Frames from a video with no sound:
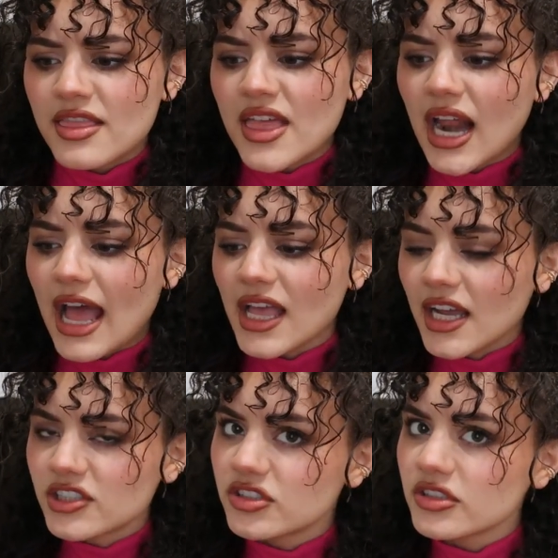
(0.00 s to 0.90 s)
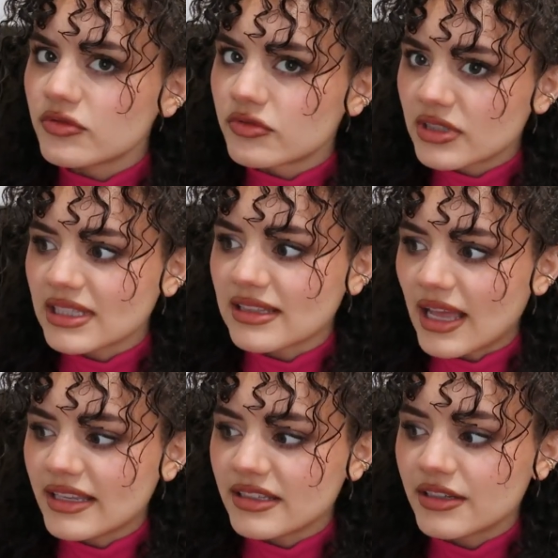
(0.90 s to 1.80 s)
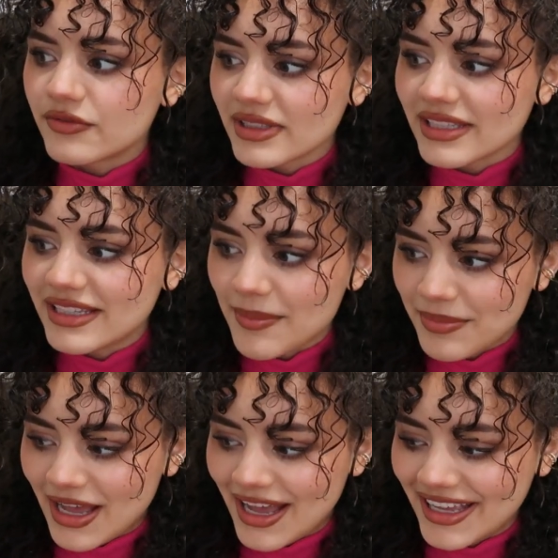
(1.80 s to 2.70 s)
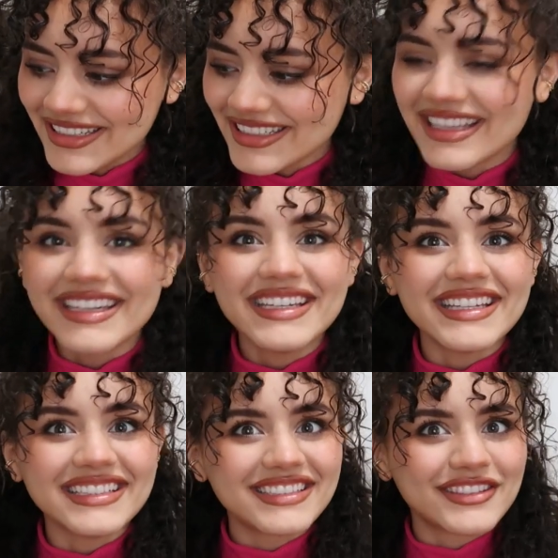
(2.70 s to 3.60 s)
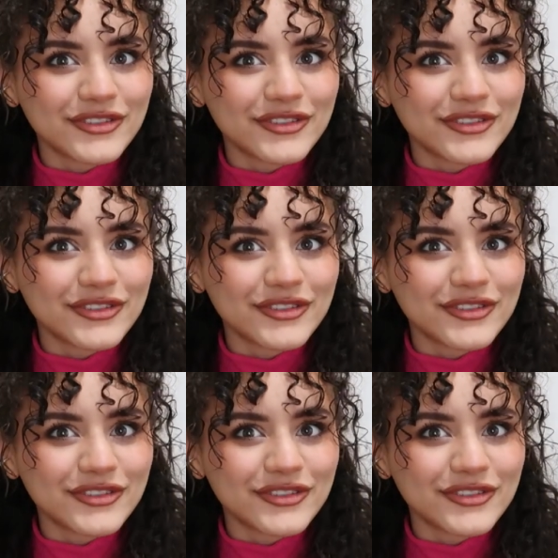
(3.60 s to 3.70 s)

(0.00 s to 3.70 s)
that I actually really like and can really get behind and it is